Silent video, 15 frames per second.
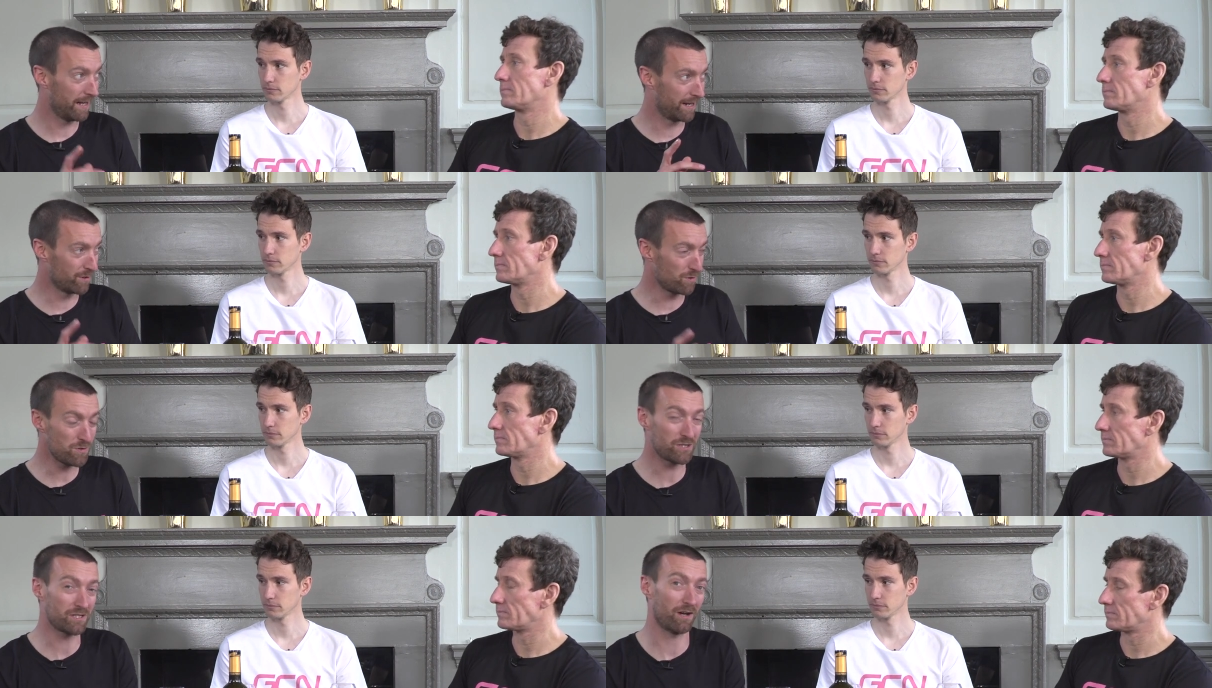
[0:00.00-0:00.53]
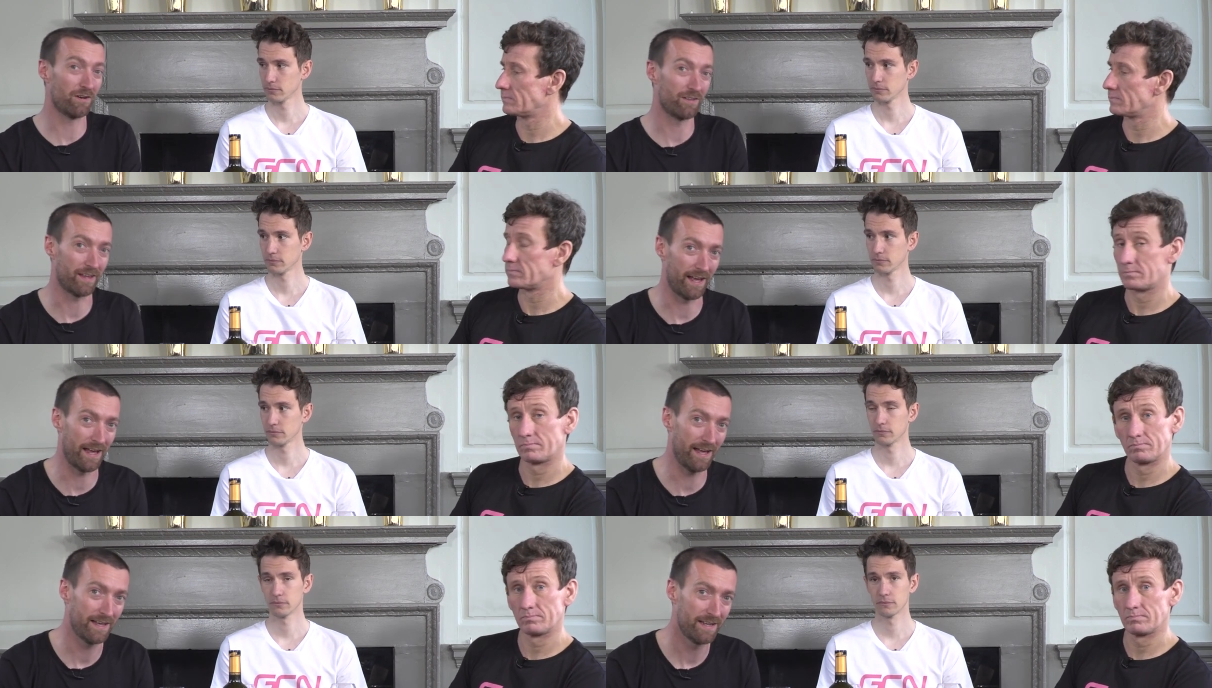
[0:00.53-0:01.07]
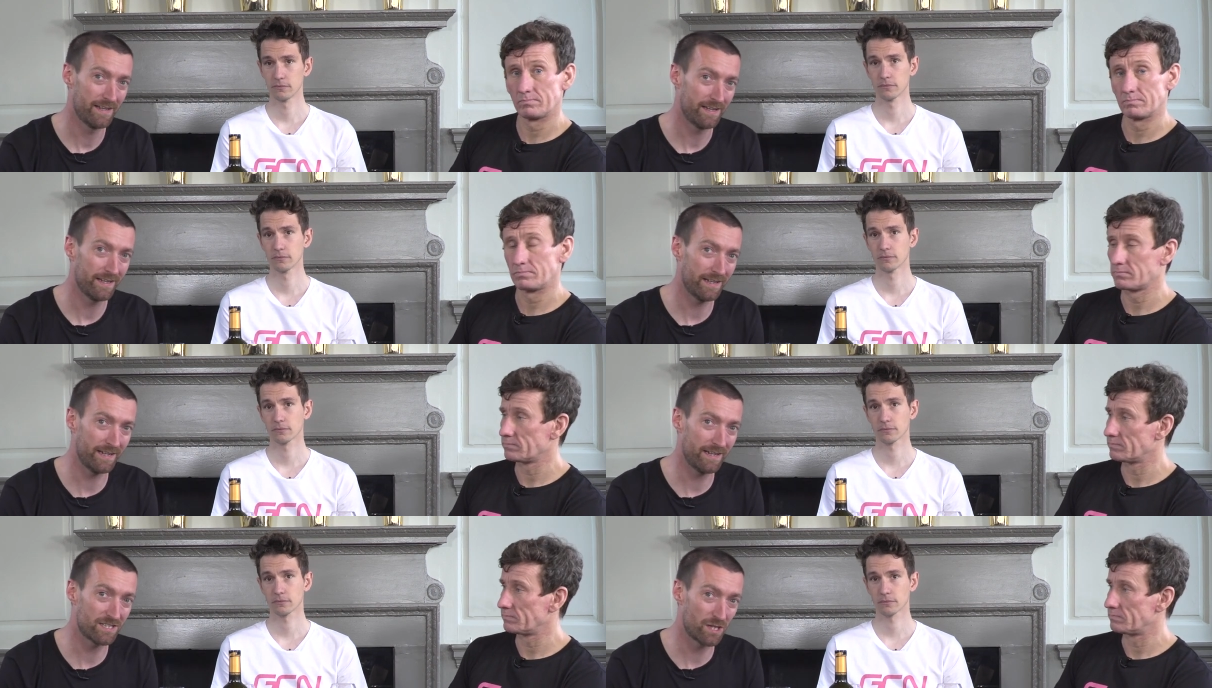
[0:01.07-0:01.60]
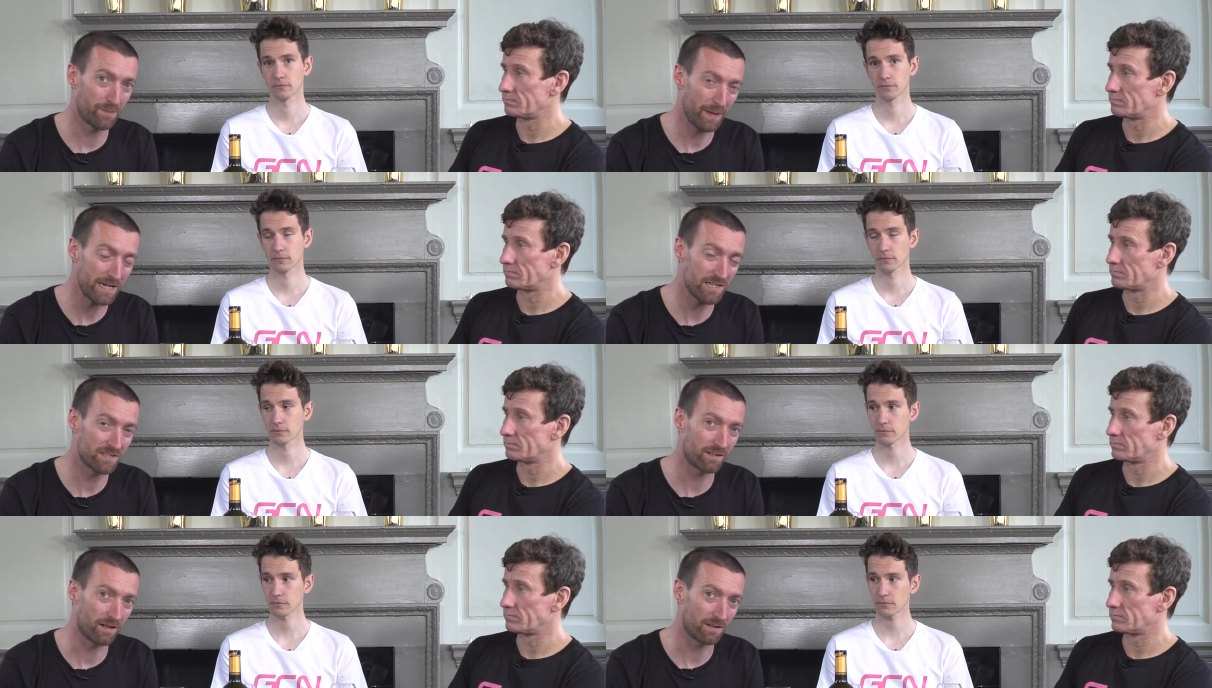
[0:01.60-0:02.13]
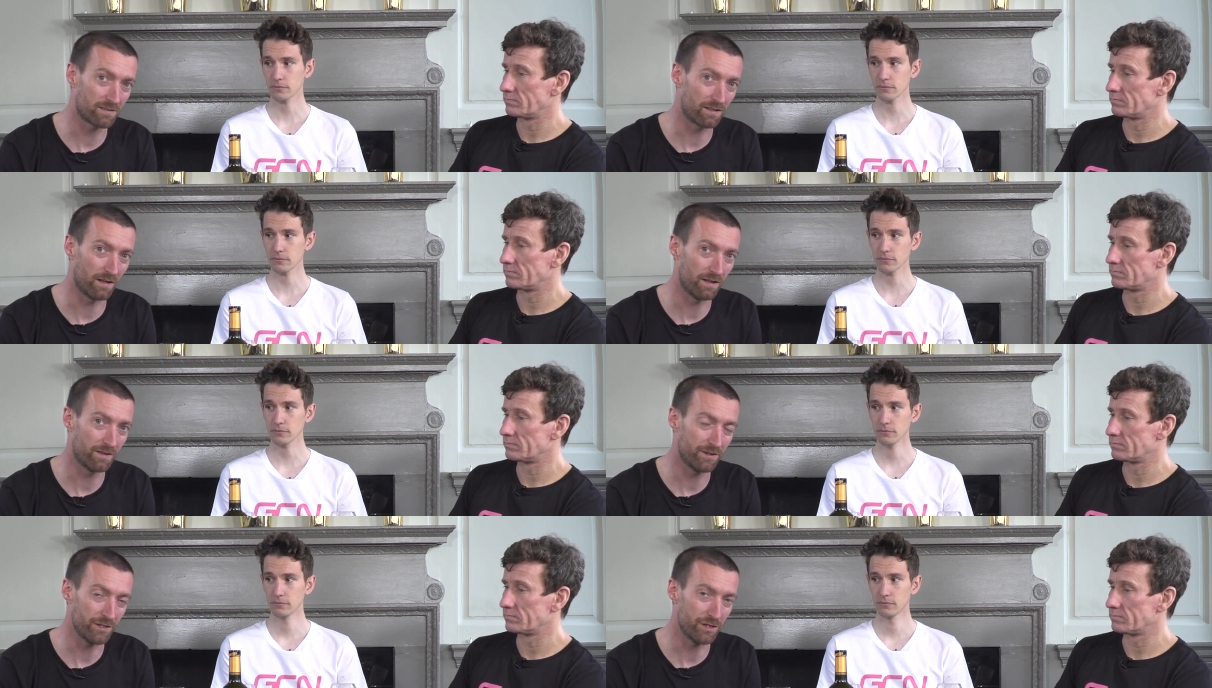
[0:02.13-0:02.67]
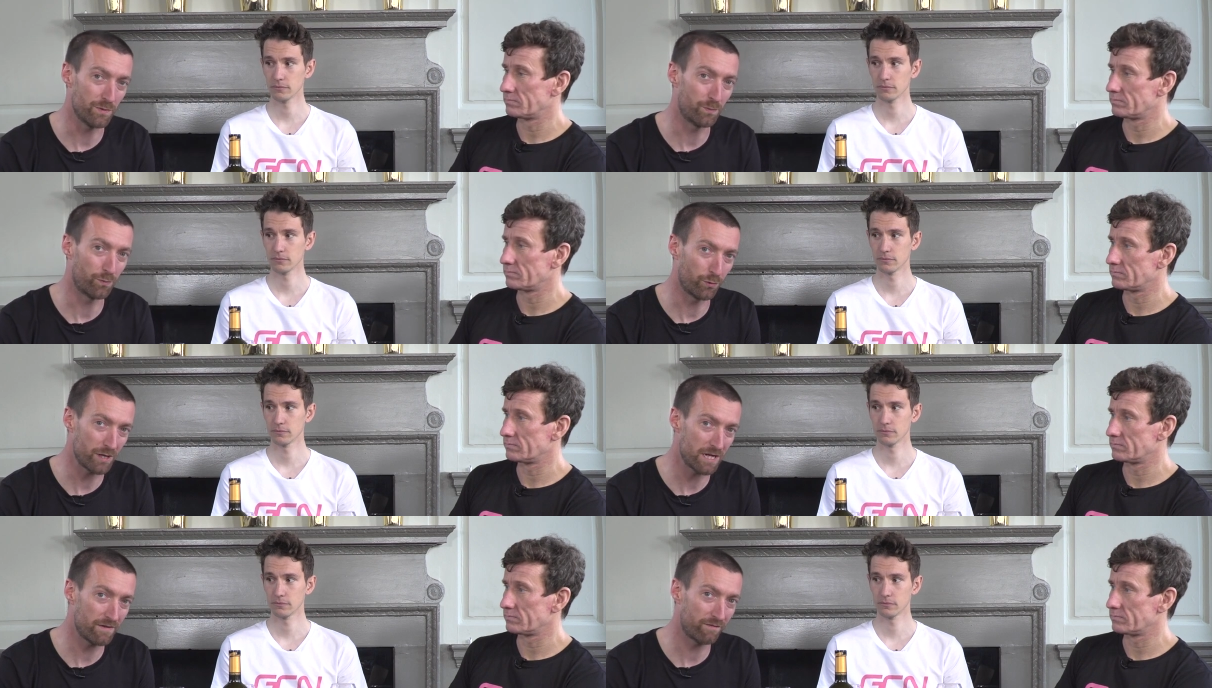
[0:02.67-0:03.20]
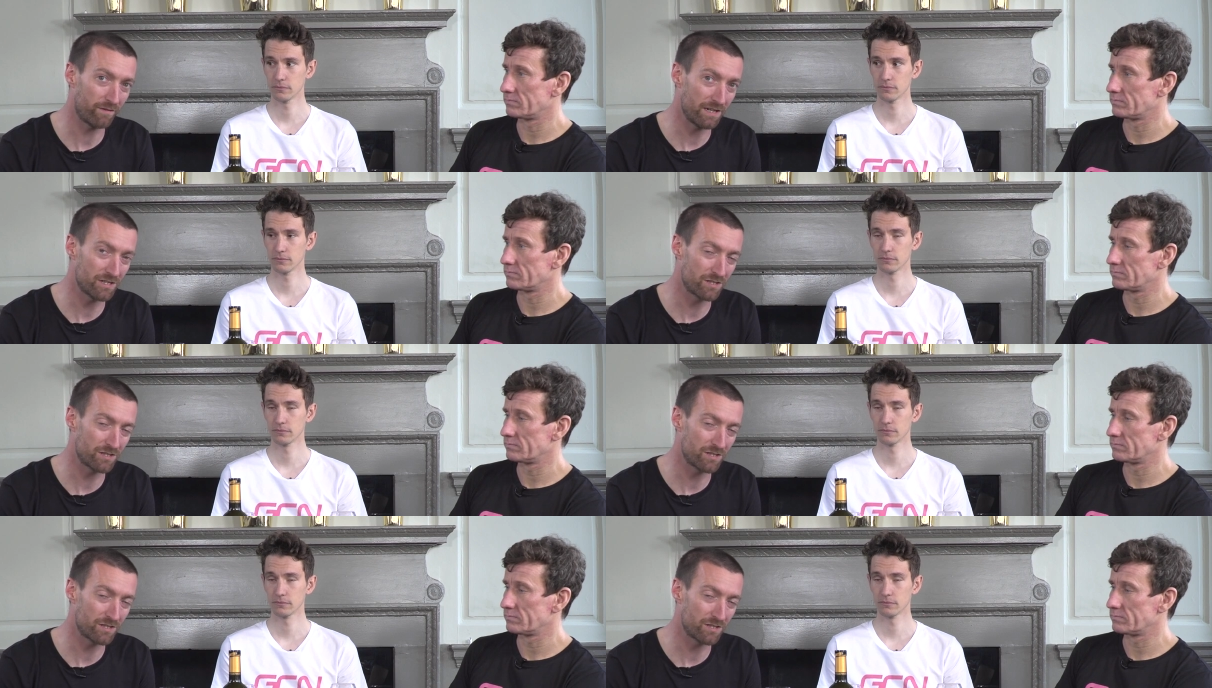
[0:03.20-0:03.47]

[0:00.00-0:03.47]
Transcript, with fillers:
Speaker 1: And also there is the Pizza Cutter that you briefly